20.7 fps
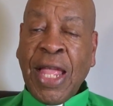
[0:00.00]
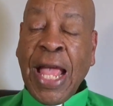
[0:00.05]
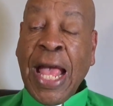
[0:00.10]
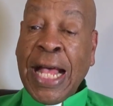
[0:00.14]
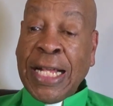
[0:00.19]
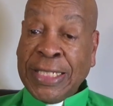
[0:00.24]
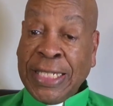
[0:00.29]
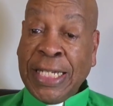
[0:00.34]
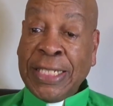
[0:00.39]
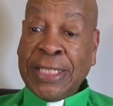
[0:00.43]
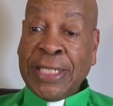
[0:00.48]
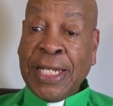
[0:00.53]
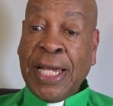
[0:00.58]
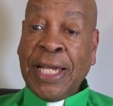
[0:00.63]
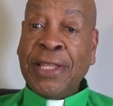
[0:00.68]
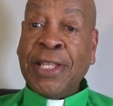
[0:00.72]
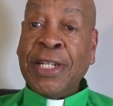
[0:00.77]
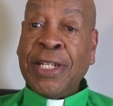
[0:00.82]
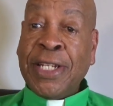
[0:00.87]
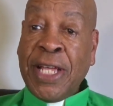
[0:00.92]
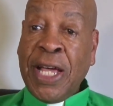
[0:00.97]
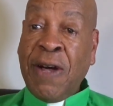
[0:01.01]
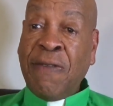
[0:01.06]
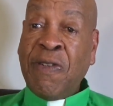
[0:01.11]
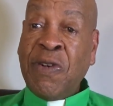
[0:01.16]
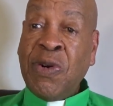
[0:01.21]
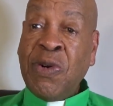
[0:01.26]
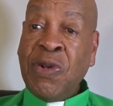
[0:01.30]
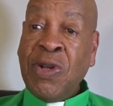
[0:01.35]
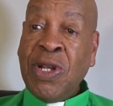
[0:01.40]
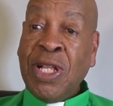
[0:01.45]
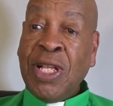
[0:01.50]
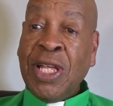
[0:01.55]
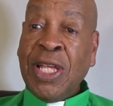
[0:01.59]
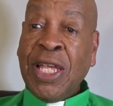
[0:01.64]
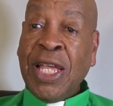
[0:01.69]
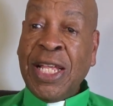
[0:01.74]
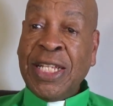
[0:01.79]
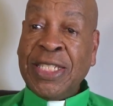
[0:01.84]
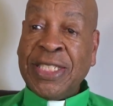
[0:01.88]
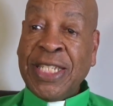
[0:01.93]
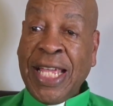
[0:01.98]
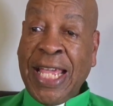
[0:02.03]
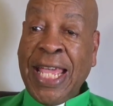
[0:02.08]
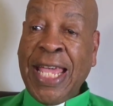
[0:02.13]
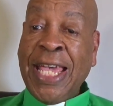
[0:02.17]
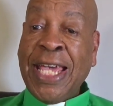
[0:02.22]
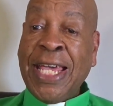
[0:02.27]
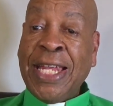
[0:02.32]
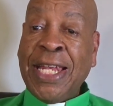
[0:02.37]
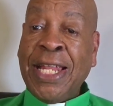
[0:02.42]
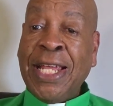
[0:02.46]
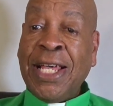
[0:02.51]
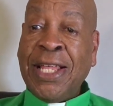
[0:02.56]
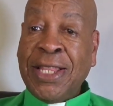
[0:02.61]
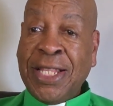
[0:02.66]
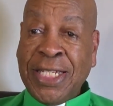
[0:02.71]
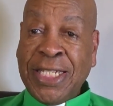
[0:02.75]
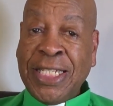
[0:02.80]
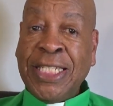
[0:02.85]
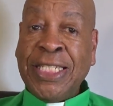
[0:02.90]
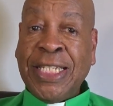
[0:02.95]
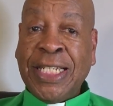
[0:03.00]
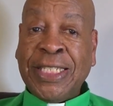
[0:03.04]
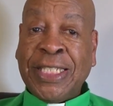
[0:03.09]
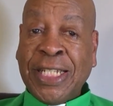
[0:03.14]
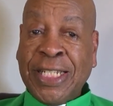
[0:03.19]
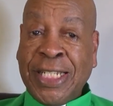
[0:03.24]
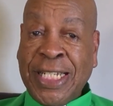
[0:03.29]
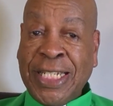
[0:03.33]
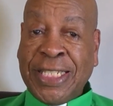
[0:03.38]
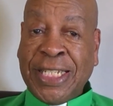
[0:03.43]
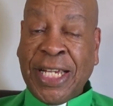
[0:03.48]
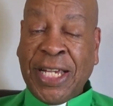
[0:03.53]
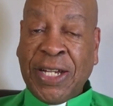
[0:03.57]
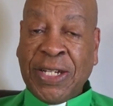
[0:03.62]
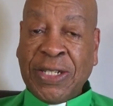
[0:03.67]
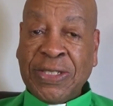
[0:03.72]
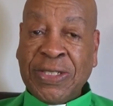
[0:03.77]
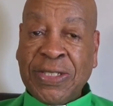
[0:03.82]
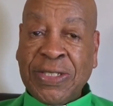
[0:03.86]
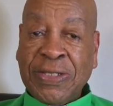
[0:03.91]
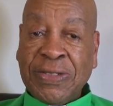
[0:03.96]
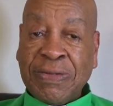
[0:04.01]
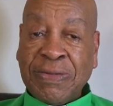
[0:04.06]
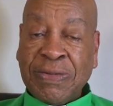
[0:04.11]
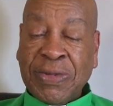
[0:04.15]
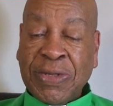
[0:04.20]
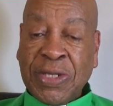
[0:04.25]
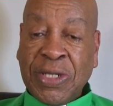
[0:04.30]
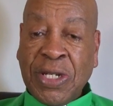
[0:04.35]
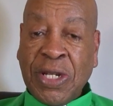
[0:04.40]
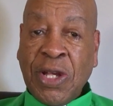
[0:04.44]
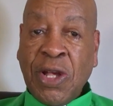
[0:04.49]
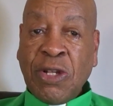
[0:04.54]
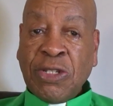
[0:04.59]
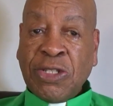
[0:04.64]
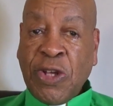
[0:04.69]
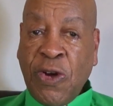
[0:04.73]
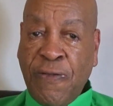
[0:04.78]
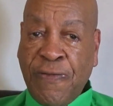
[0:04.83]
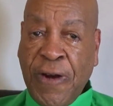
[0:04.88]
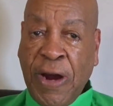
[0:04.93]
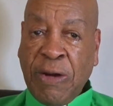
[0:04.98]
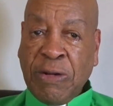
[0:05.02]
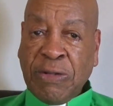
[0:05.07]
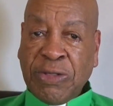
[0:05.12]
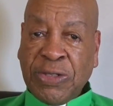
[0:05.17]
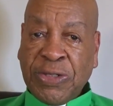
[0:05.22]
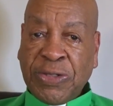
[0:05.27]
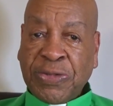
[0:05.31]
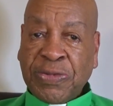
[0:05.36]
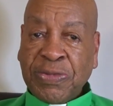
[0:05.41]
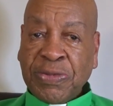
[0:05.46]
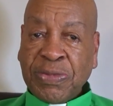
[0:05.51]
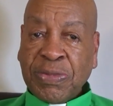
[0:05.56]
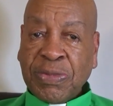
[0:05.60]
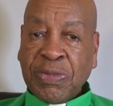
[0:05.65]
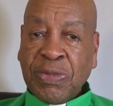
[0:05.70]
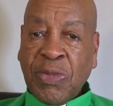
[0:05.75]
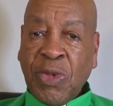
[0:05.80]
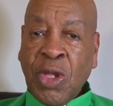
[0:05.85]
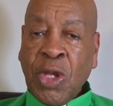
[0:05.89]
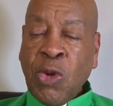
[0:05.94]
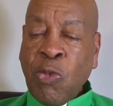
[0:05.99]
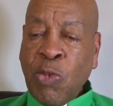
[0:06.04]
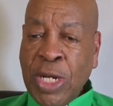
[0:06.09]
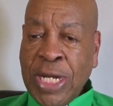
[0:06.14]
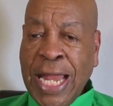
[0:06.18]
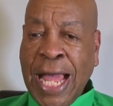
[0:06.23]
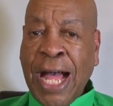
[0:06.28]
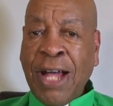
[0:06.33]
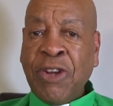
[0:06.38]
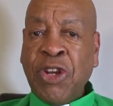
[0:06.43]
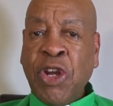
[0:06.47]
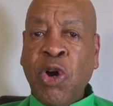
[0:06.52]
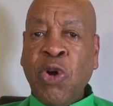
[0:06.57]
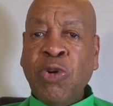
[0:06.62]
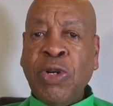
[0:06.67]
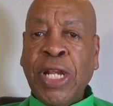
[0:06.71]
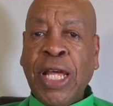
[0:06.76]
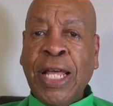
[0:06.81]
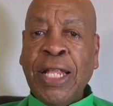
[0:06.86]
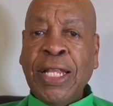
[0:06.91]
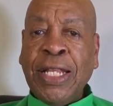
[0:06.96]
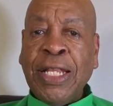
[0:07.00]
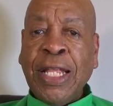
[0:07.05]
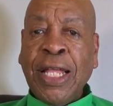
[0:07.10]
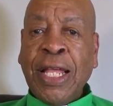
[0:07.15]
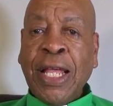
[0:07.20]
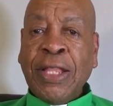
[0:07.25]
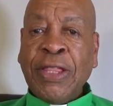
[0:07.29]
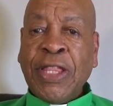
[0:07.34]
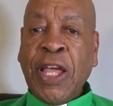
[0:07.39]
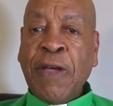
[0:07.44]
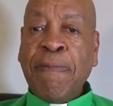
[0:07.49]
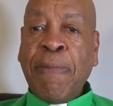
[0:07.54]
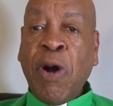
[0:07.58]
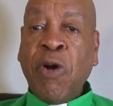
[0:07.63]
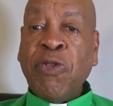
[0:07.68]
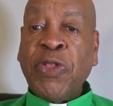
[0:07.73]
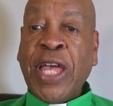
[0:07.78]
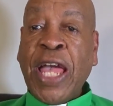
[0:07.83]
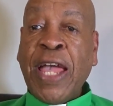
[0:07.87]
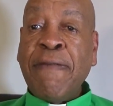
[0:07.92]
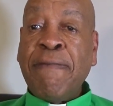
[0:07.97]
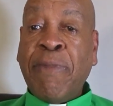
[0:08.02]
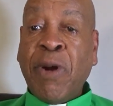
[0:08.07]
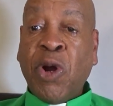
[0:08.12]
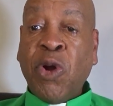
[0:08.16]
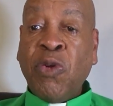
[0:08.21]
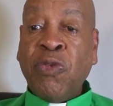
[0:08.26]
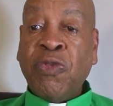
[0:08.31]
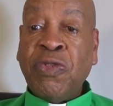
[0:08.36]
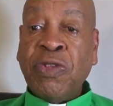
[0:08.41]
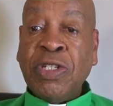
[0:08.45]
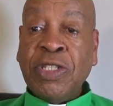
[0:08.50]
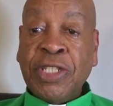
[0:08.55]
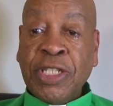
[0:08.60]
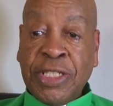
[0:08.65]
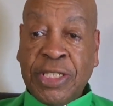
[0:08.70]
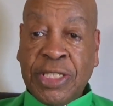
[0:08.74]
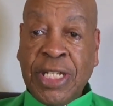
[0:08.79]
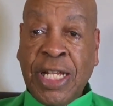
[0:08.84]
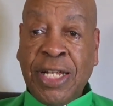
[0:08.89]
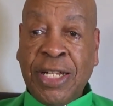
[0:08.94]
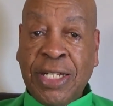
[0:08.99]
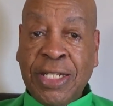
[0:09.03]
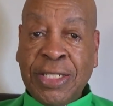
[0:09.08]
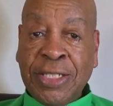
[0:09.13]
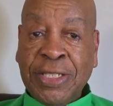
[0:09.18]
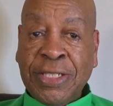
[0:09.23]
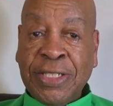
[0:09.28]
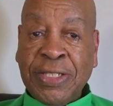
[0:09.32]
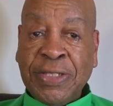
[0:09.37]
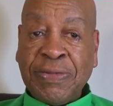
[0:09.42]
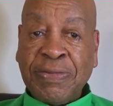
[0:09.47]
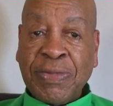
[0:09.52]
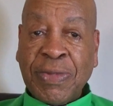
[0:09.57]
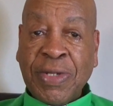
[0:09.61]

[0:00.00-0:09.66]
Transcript: As they say, the devil is in the, de- the details. So, first, we now know that they both gave birth to sons.